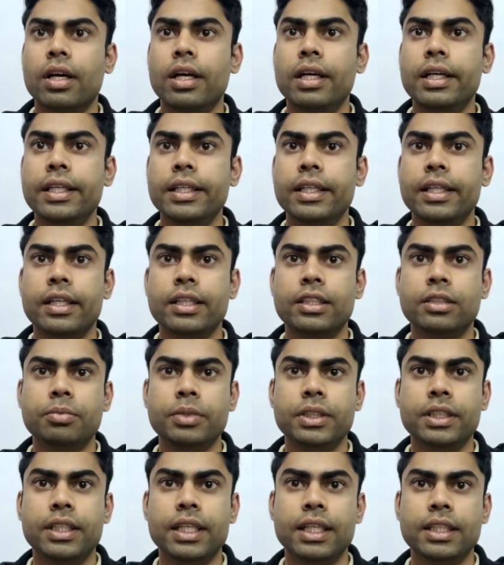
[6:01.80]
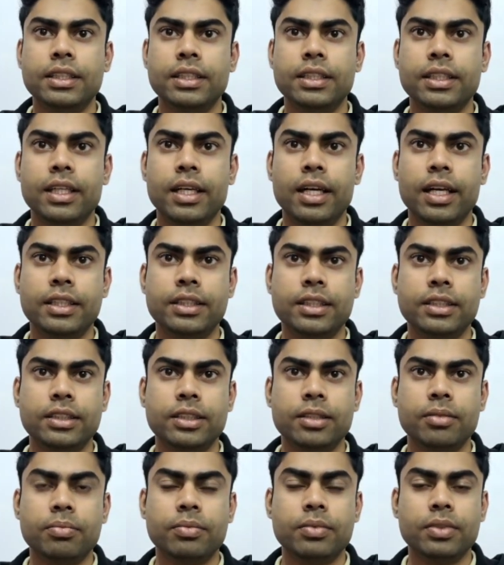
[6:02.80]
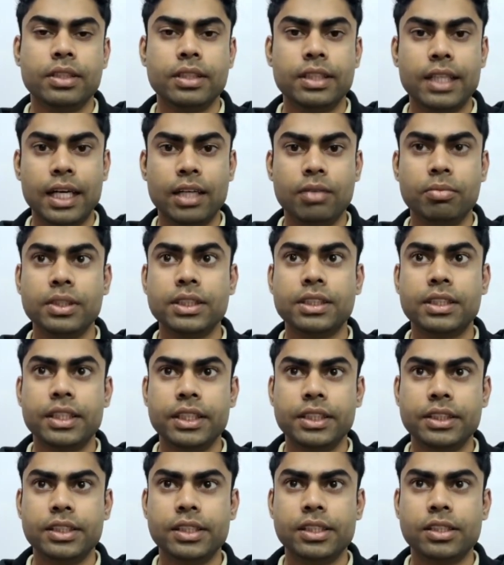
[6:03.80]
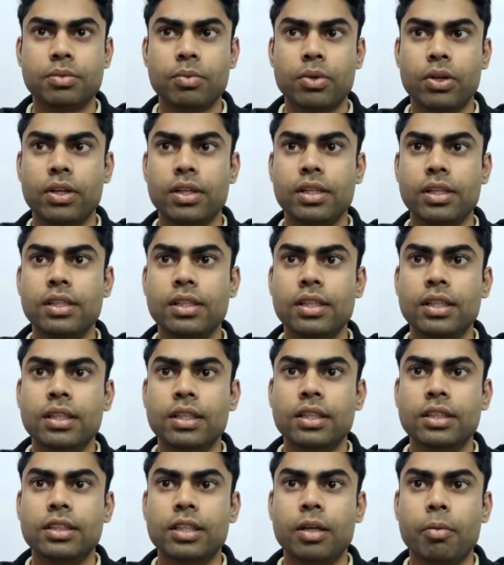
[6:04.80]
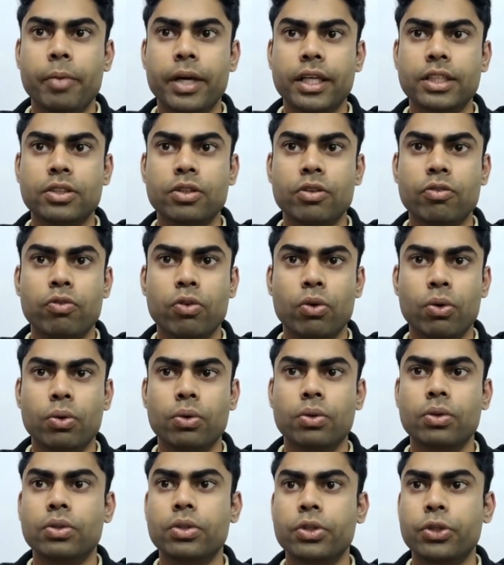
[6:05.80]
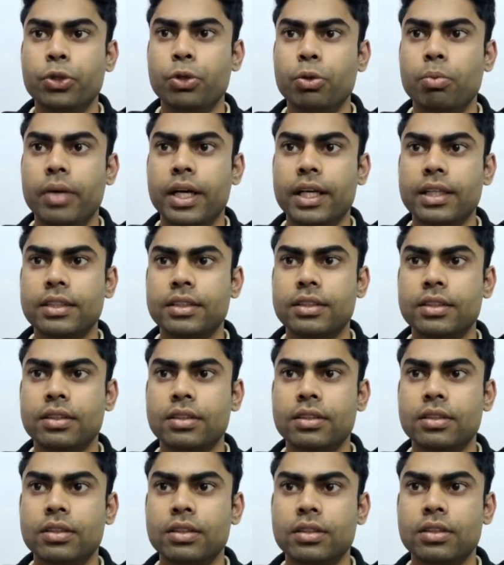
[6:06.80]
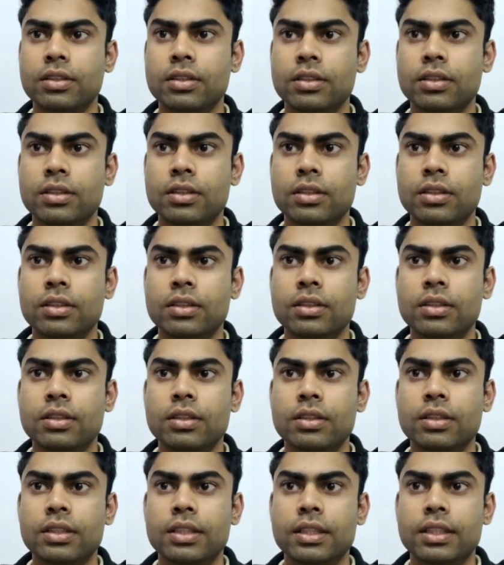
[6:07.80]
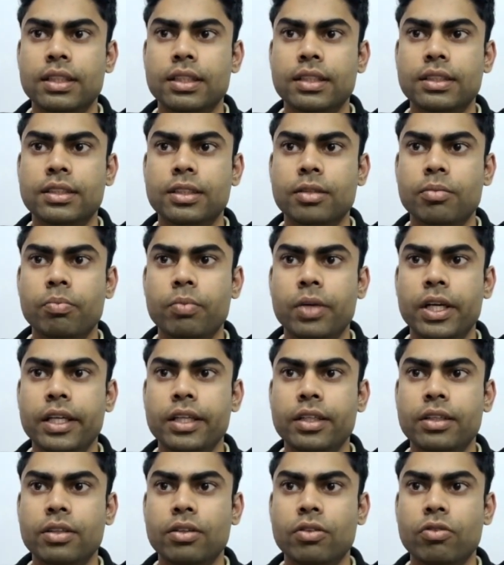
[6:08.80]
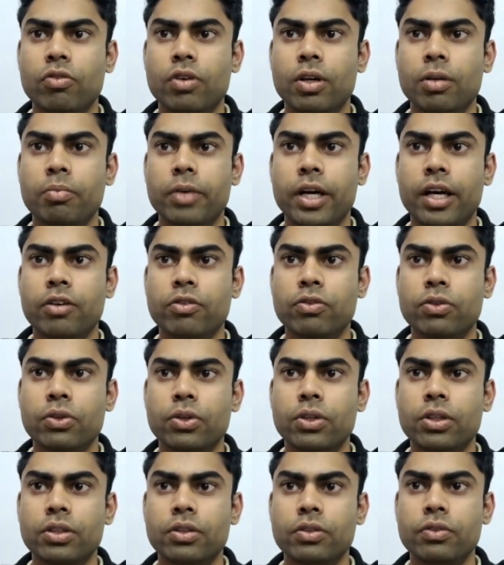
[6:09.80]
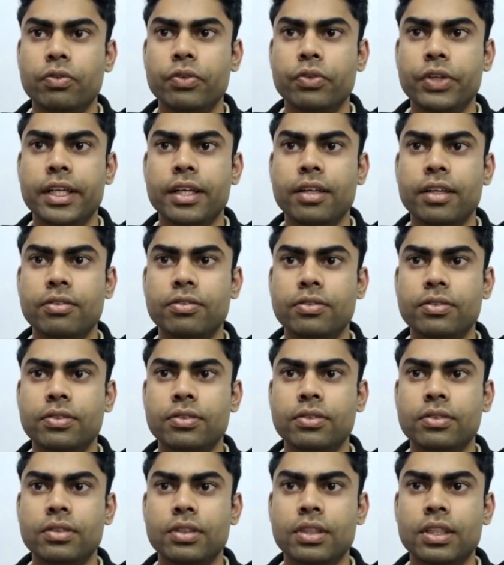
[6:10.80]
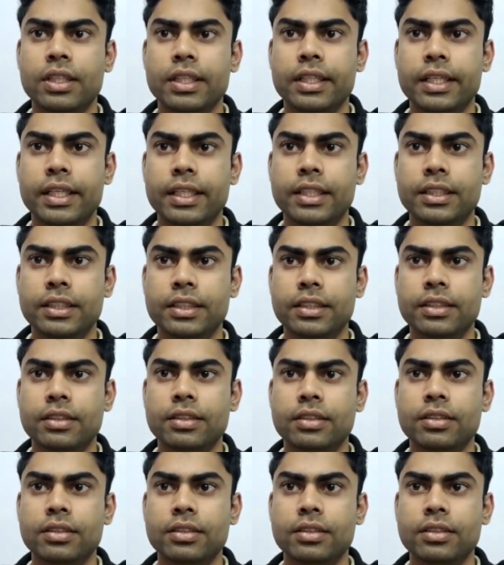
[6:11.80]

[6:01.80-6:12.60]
a linear speed density relationship, that means Greenshield's model, the maximum flow Q max is simply 1/4 VF Kj.